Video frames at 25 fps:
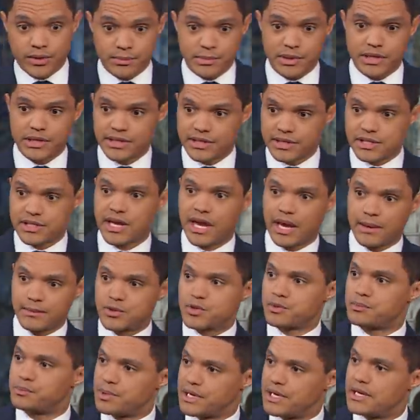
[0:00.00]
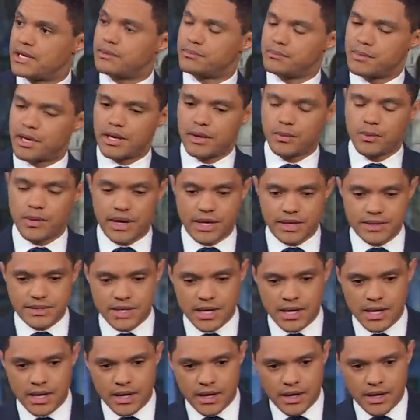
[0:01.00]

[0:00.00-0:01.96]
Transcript: the Middle East came to be in many ways.